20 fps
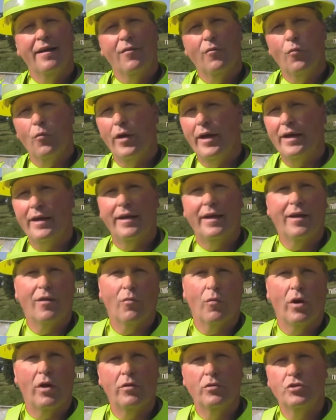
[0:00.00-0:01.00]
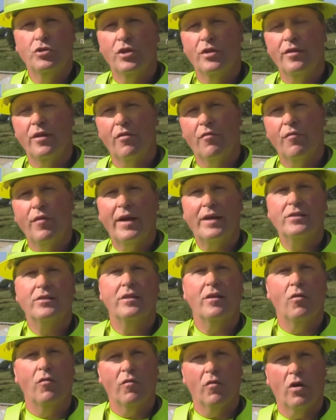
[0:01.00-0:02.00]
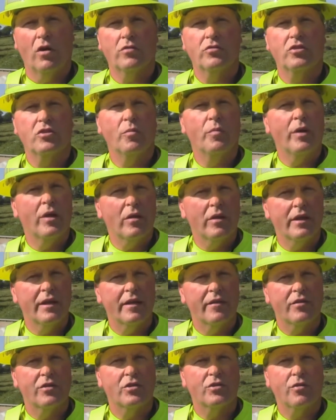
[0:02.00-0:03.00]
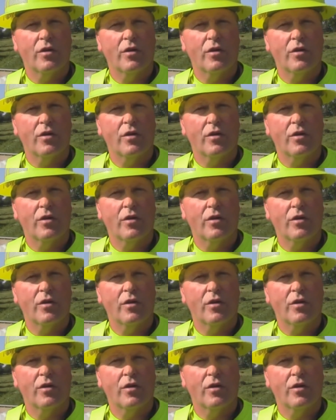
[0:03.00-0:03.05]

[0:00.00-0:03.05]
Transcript: we can get erosion that affects the overall stability of the